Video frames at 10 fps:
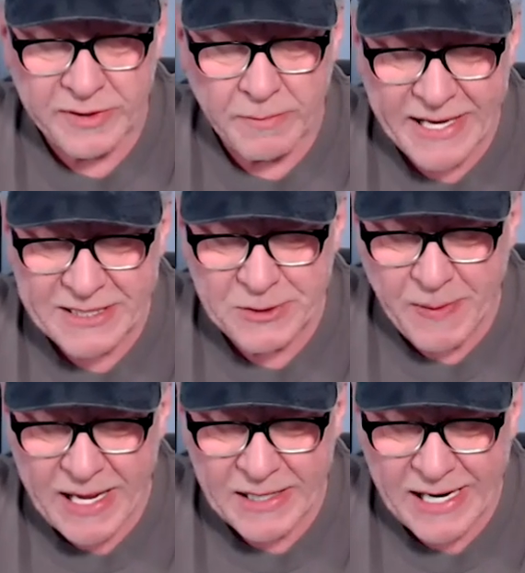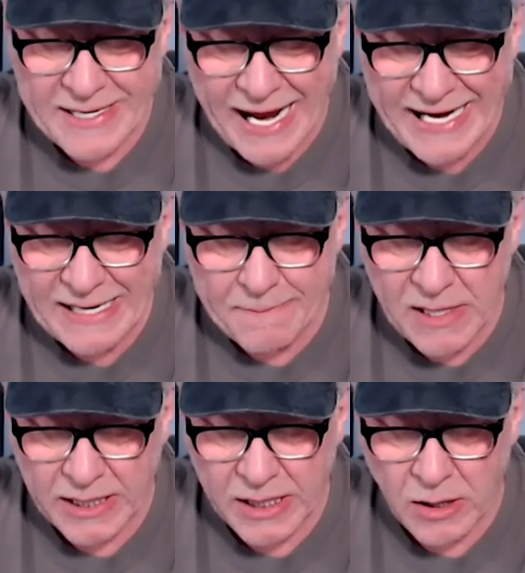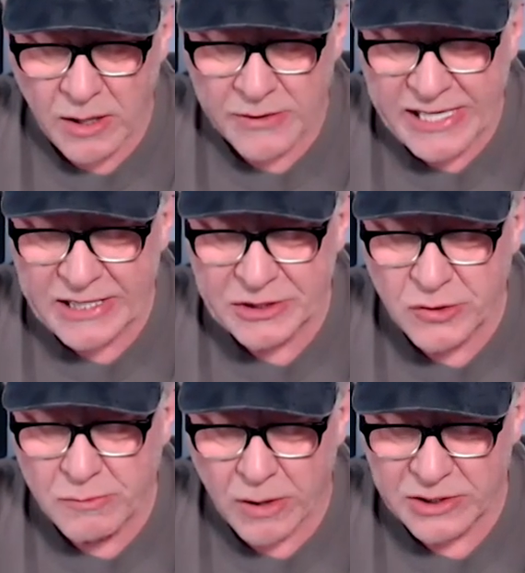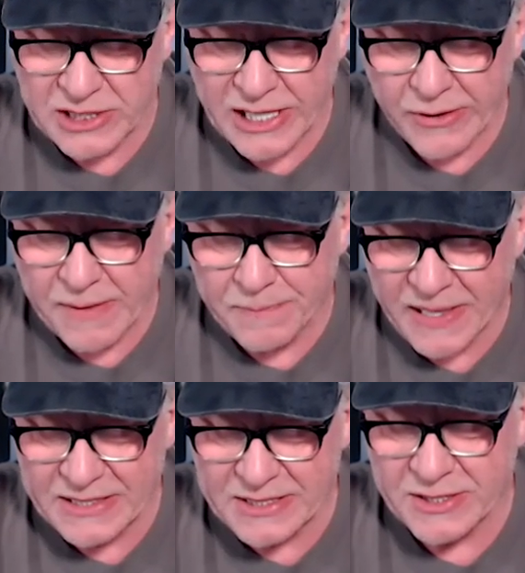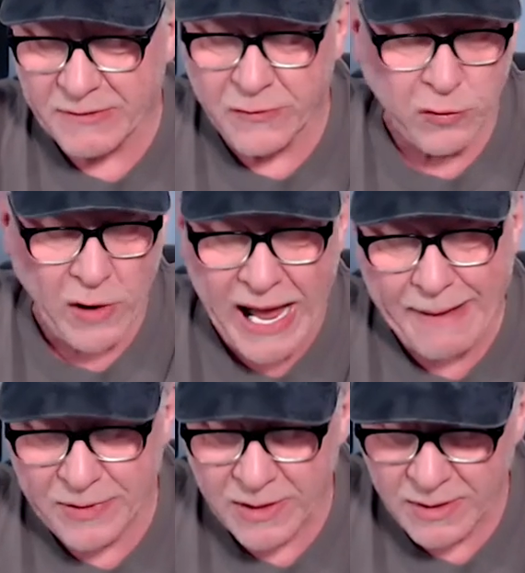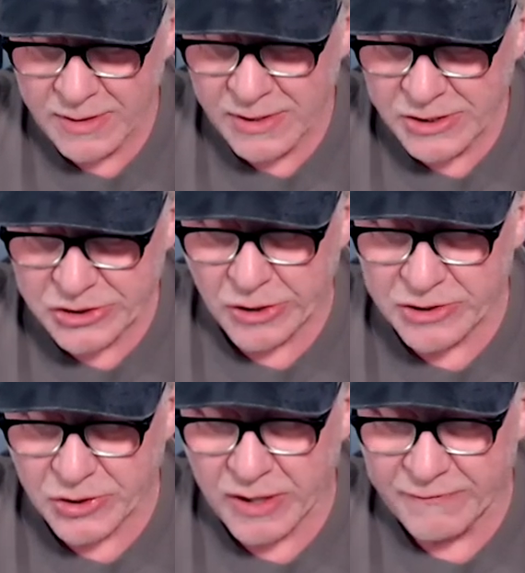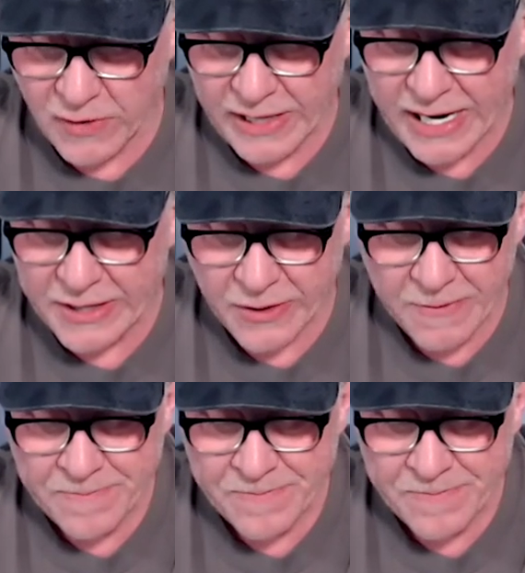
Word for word: the Mets spend ninety million dollars on these two mercenary pieces of crap, Scherzer and Verlander,